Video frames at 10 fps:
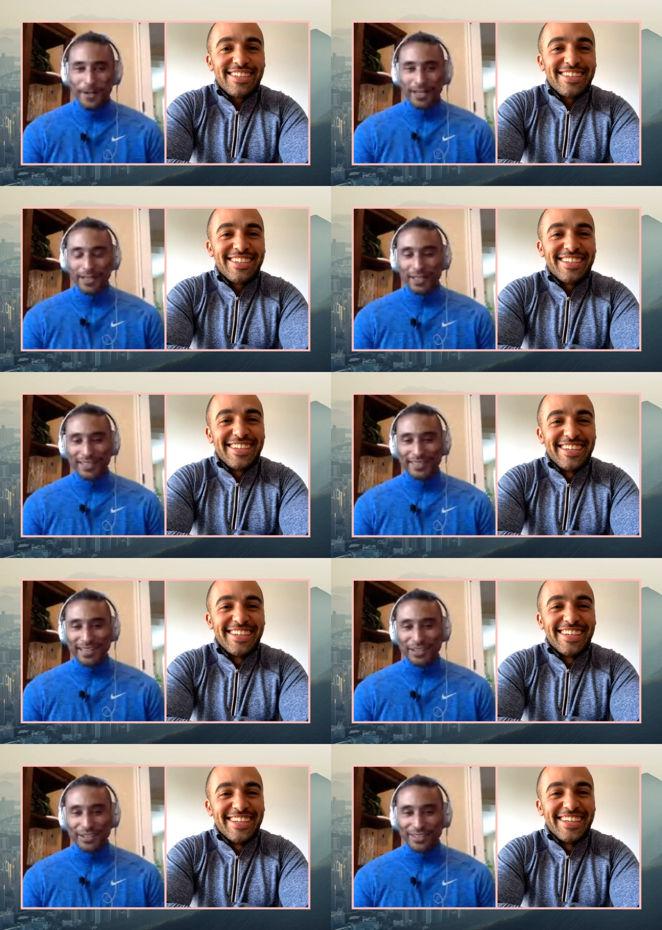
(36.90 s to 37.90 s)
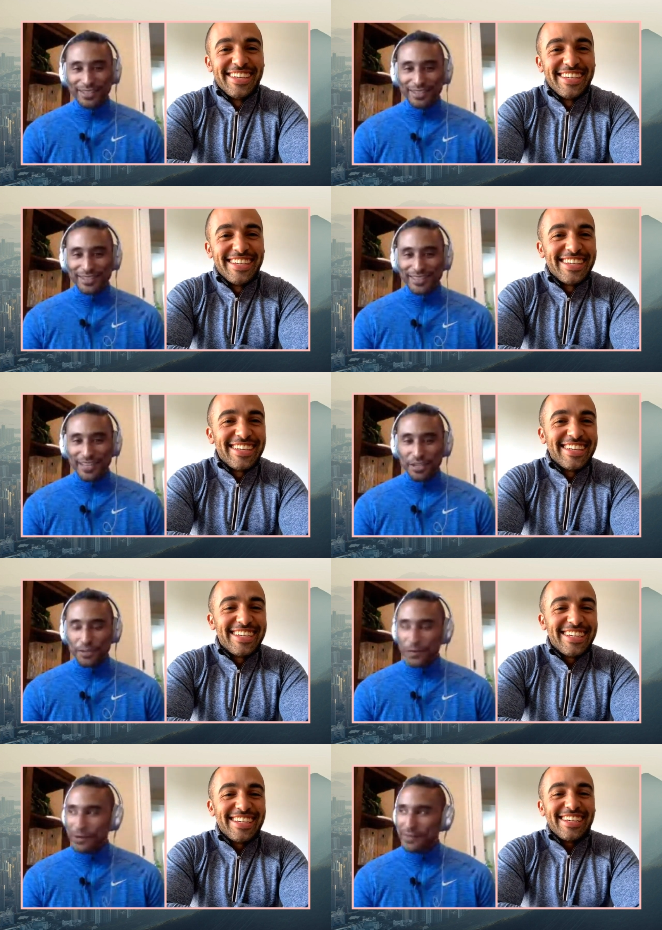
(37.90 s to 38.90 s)
Speaker 1: little extension, little
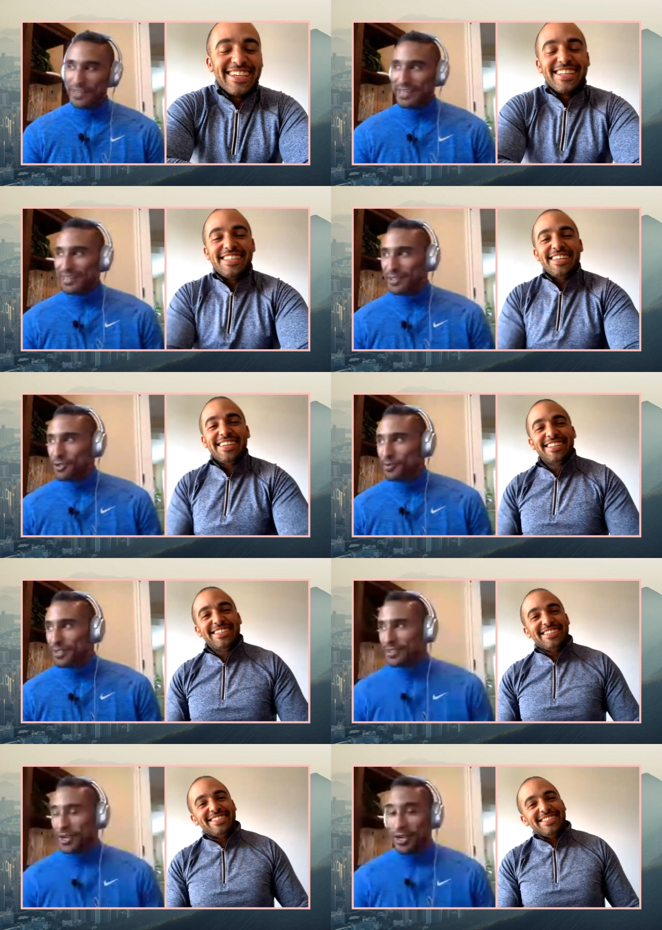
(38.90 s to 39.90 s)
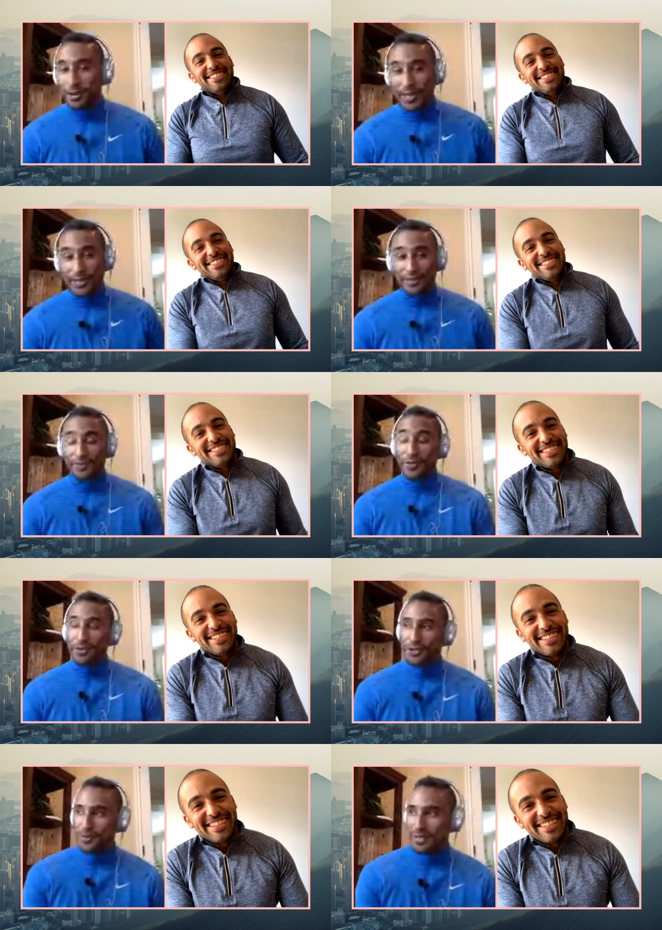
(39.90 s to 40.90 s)
extension. We don't have to get That's into it. too much talk about the
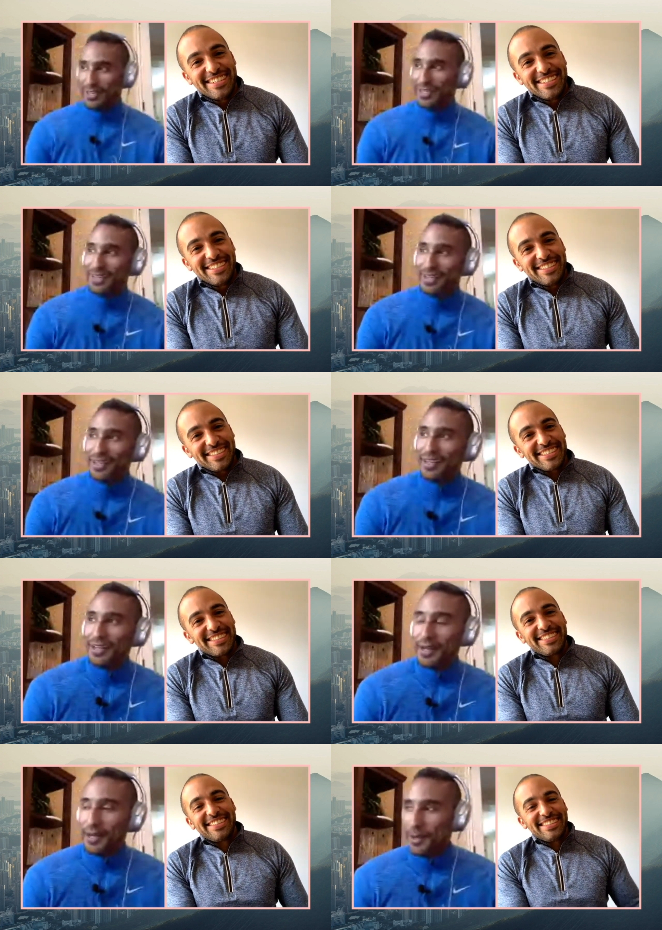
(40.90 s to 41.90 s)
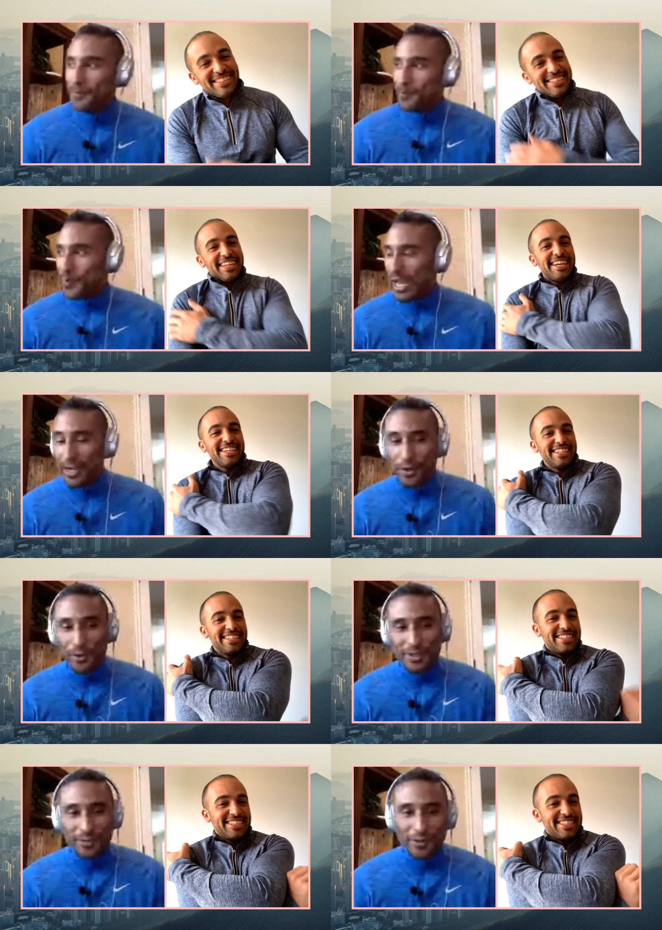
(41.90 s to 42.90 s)
future, but um, I know
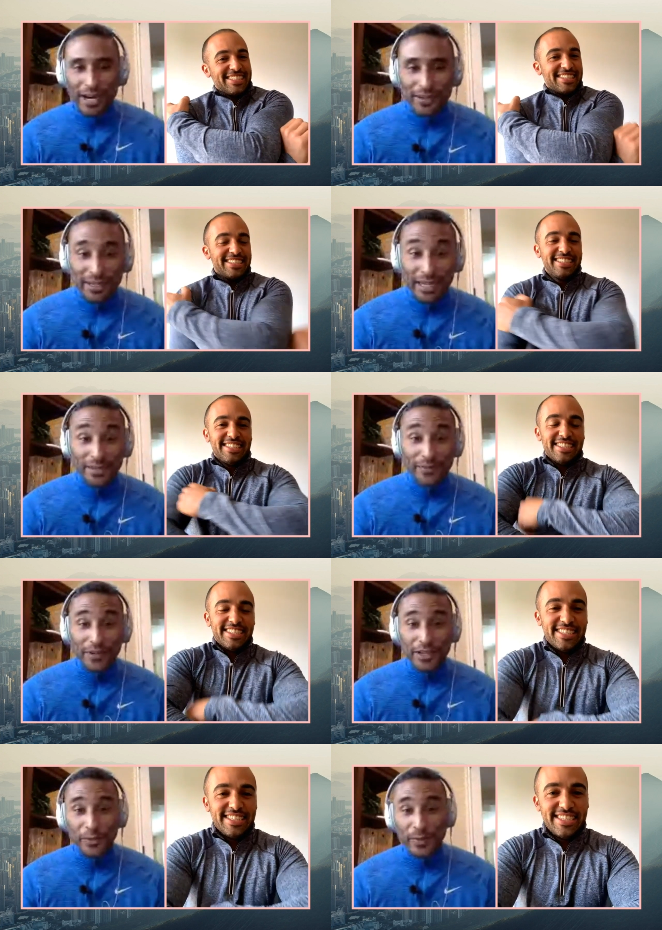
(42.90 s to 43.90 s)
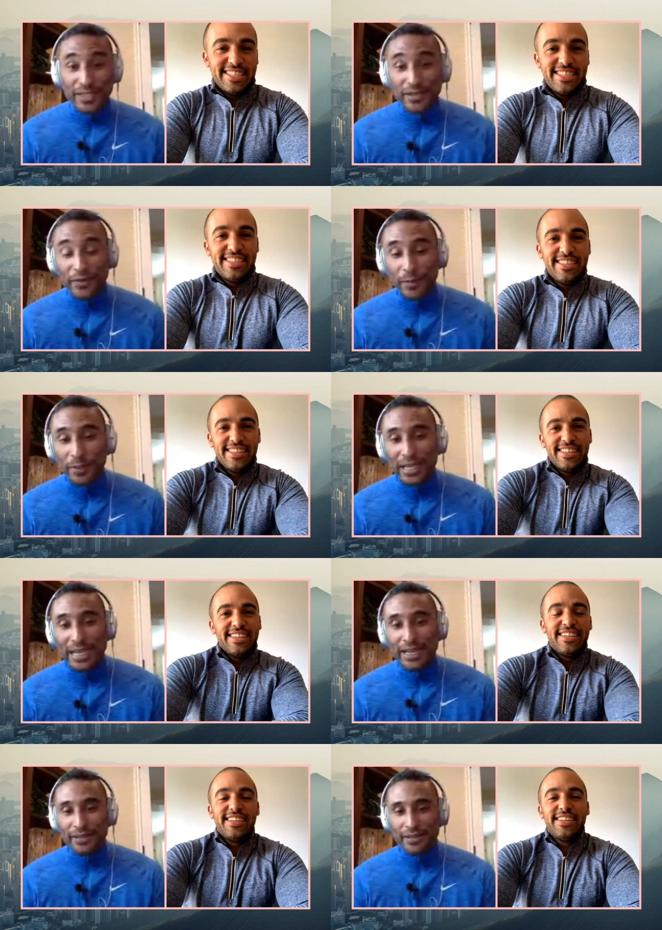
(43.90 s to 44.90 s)
there were some riders that had some very specific
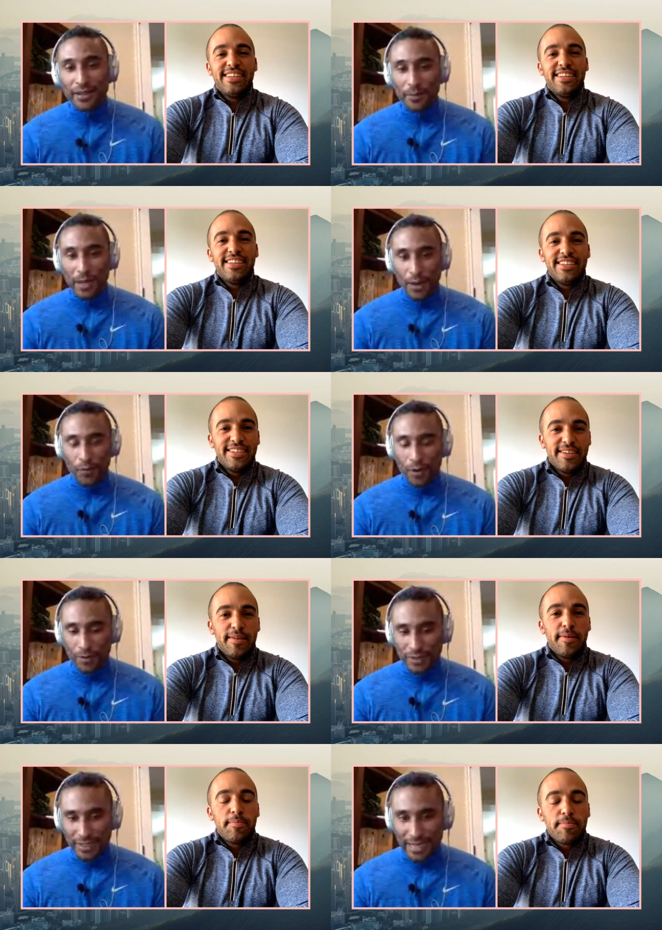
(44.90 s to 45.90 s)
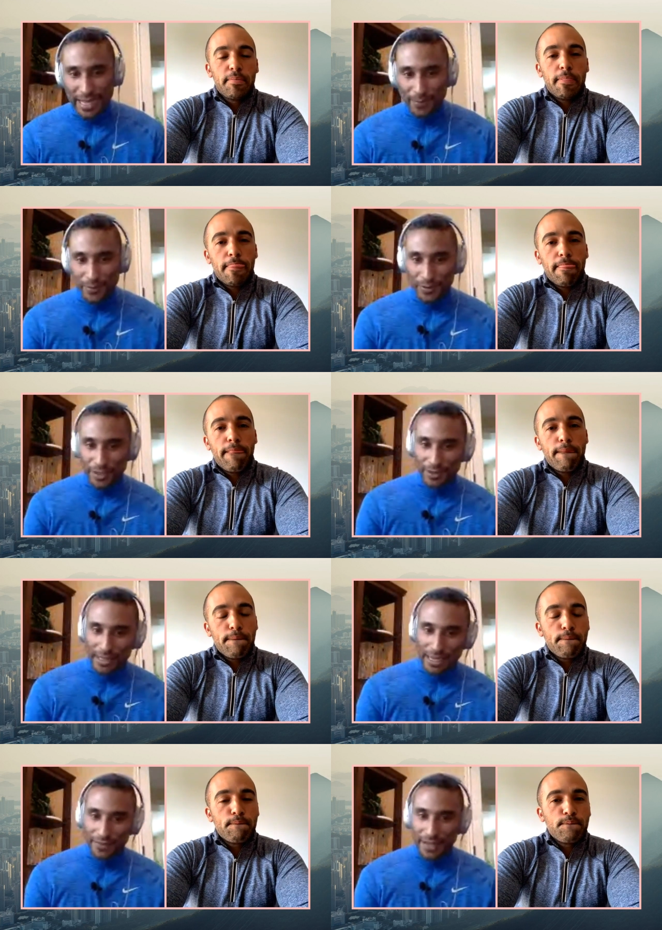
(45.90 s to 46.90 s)
plans about what was going to happen with their
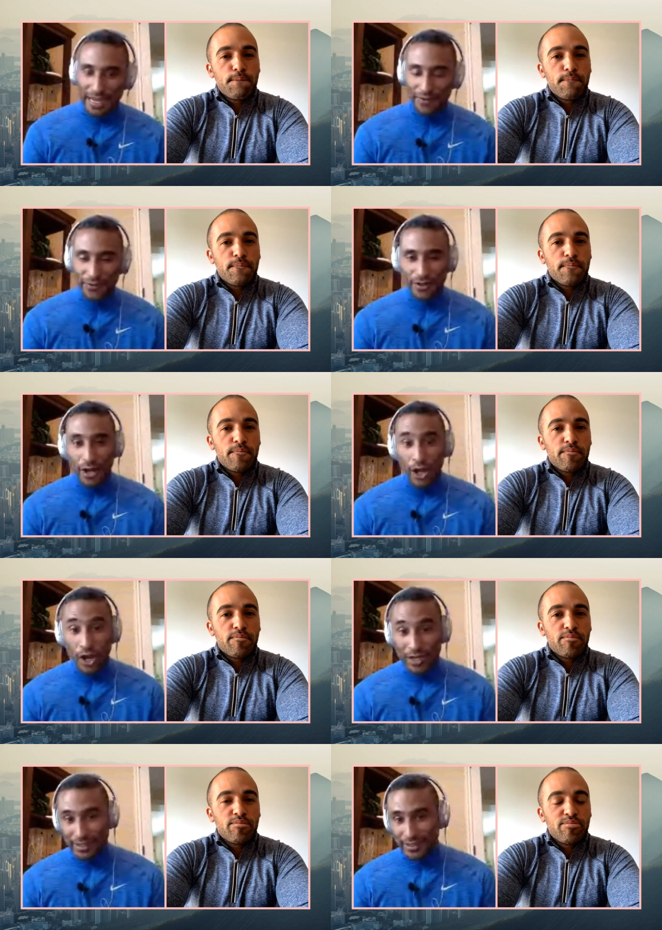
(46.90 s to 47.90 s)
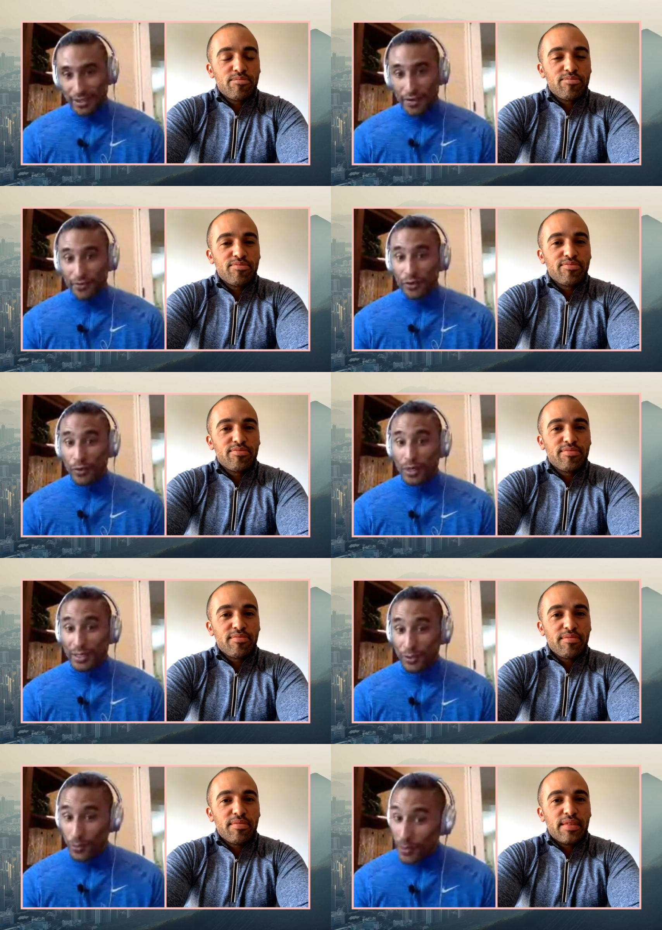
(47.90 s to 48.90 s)
life after August of
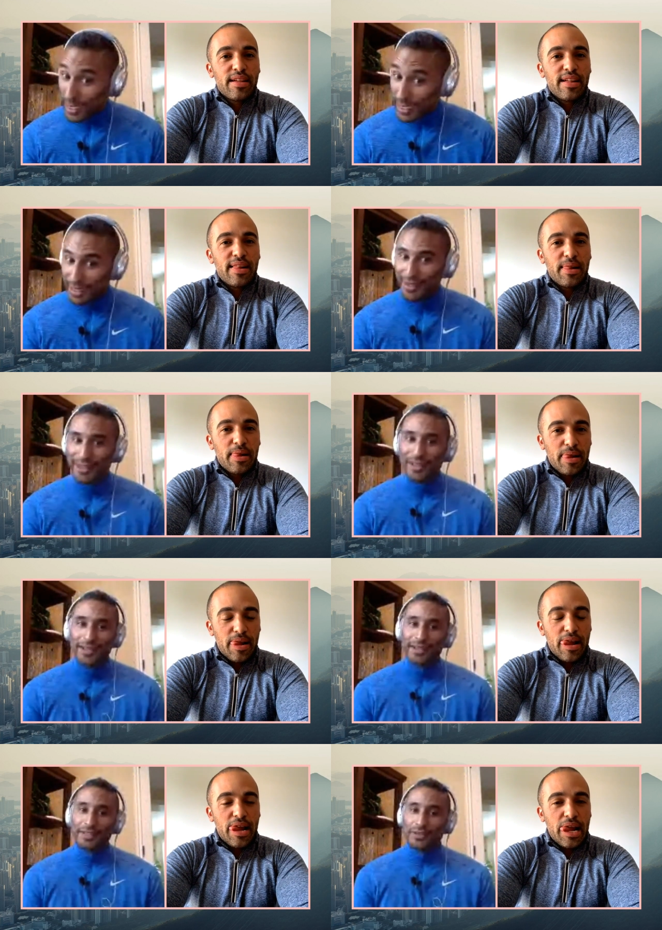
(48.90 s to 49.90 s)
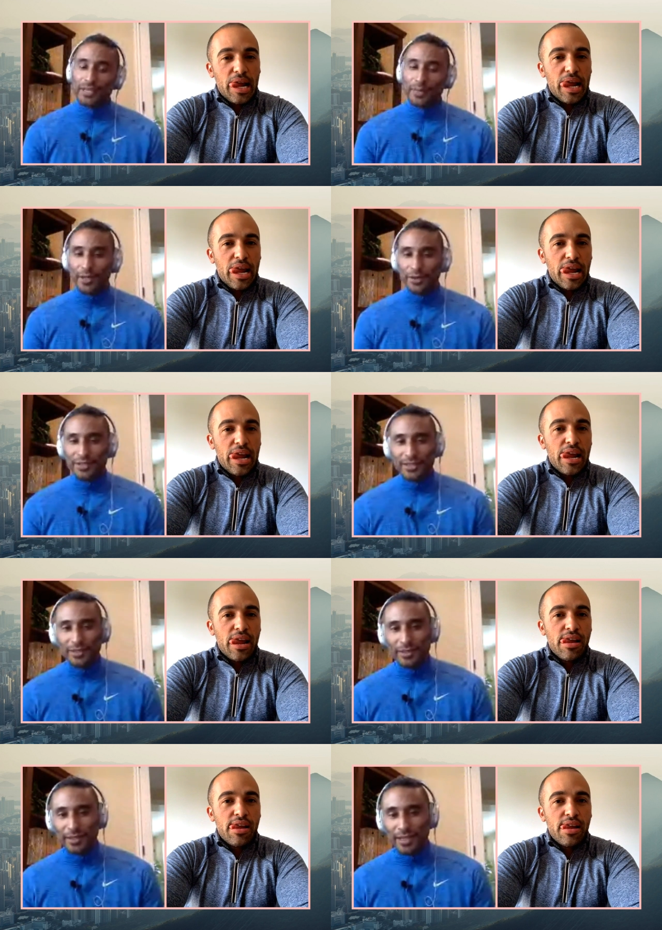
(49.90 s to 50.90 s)
2020. So some of those
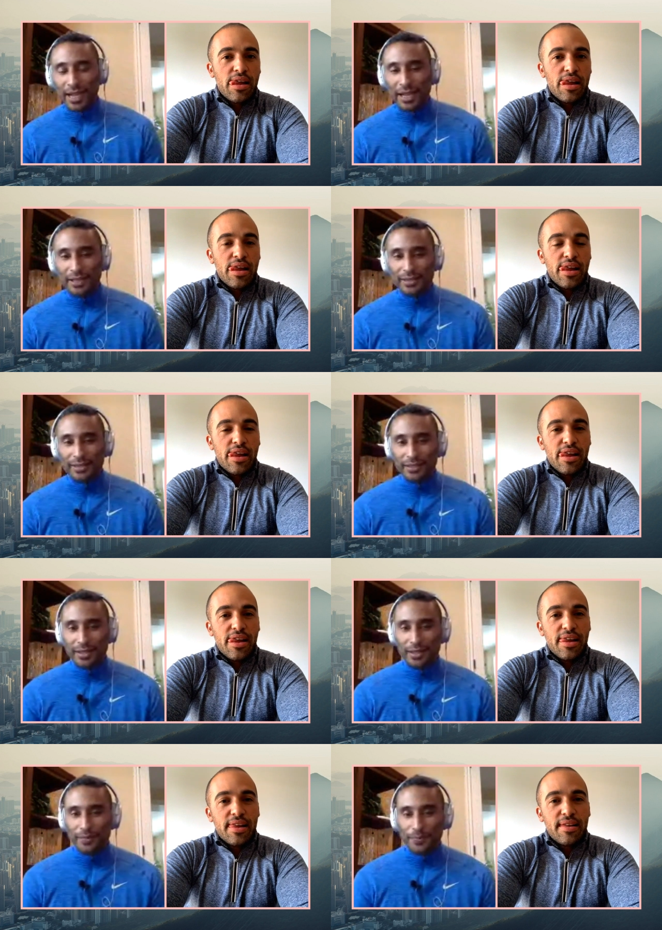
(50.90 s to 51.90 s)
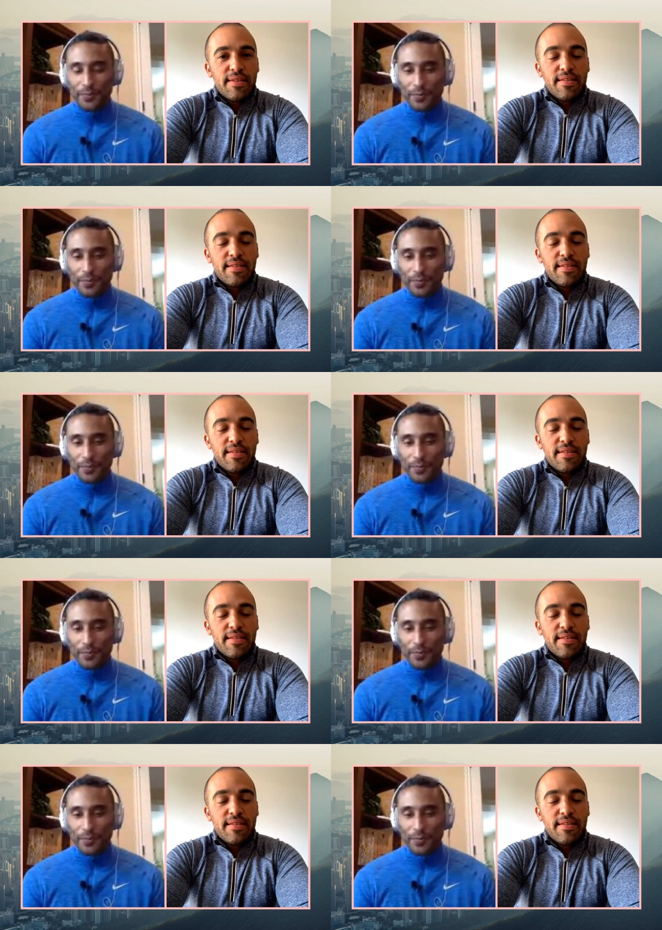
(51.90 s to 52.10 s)
guys and um,